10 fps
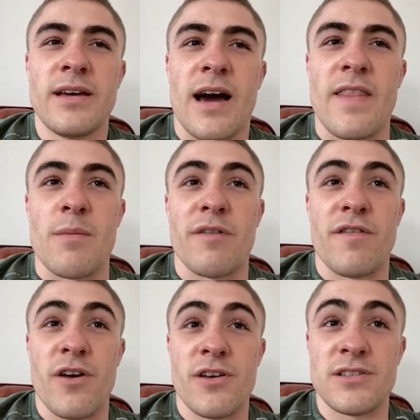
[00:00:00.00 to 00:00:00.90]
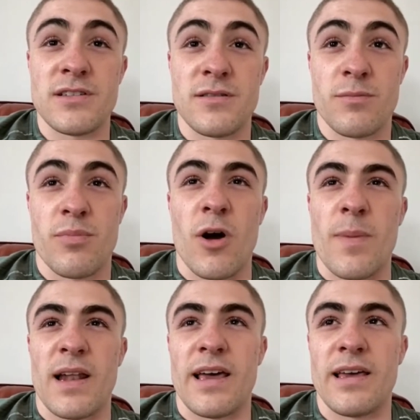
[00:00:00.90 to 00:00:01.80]
And then my first
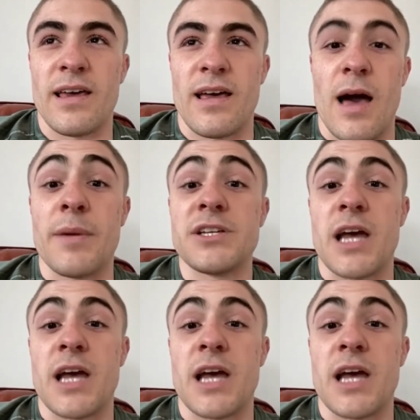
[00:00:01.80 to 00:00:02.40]
proper like amateur